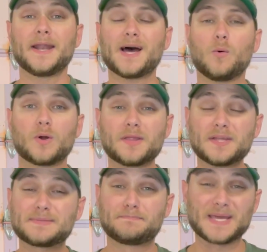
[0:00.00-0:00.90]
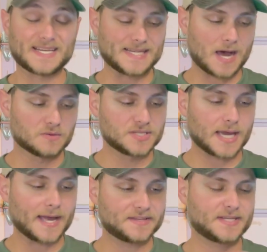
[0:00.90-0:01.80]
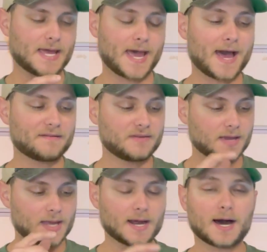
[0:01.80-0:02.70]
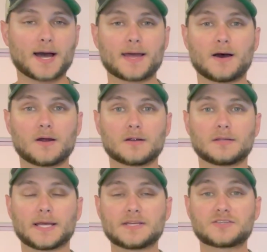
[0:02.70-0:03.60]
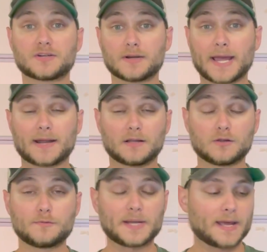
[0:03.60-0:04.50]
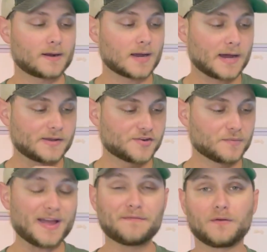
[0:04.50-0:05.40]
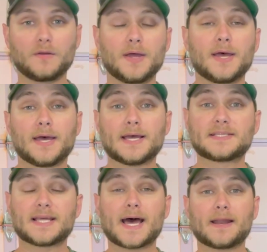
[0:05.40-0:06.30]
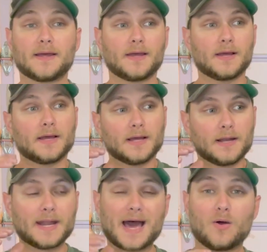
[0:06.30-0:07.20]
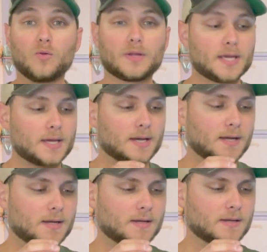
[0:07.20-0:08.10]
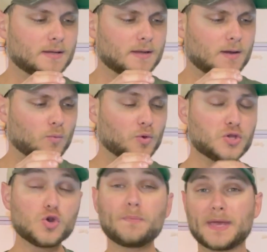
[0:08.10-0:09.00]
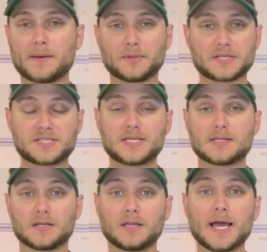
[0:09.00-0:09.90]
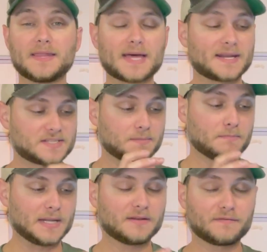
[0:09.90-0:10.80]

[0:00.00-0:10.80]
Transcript: Now, one of the big downsides to having an IR laser and illuminator on your rifle is that not only will you be able to see the light that is emitted